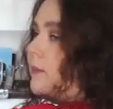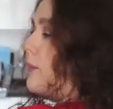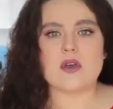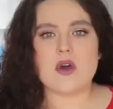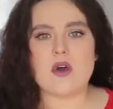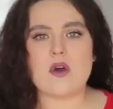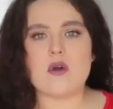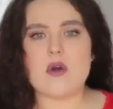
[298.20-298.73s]

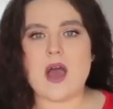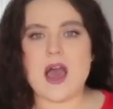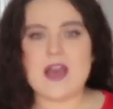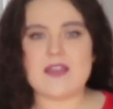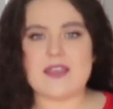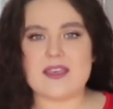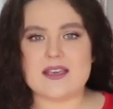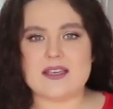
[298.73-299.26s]
So
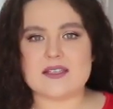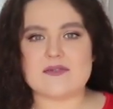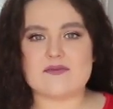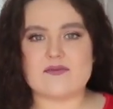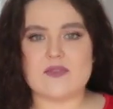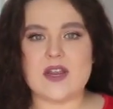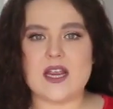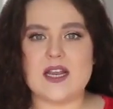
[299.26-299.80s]
I think it's
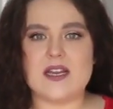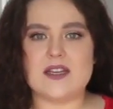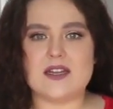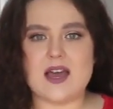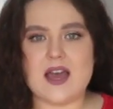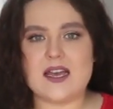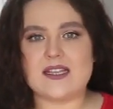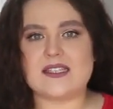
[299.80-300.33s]
really
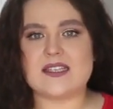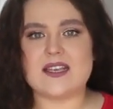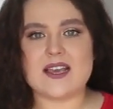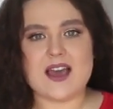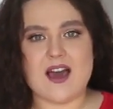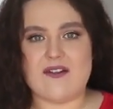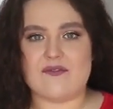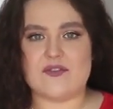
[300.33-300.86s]
nice
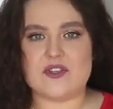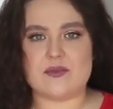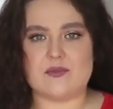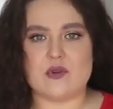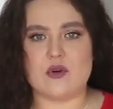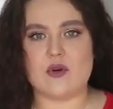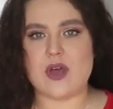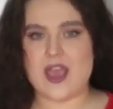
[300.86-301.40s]
and
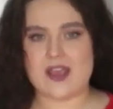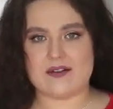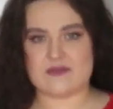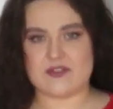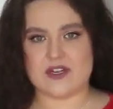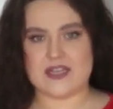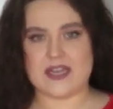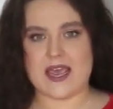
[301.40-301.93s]
comfortable,
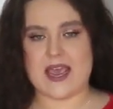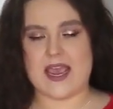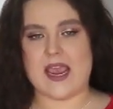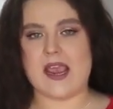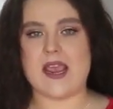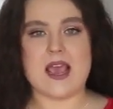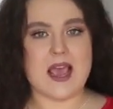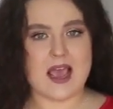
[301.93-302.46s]

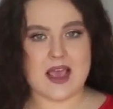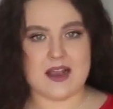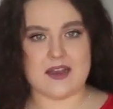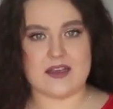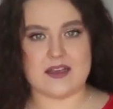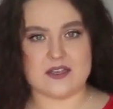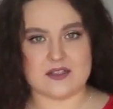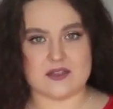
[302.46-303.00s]
everyday,
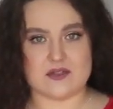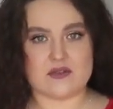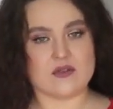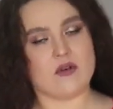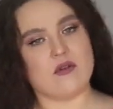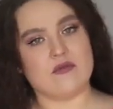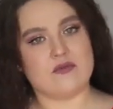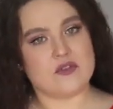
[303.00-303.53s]
elegant
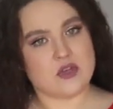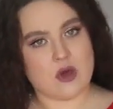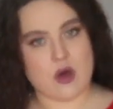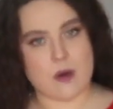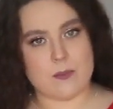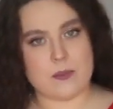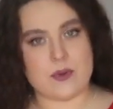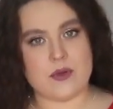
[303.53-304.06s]
sort of
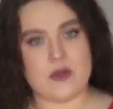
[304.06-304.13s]
top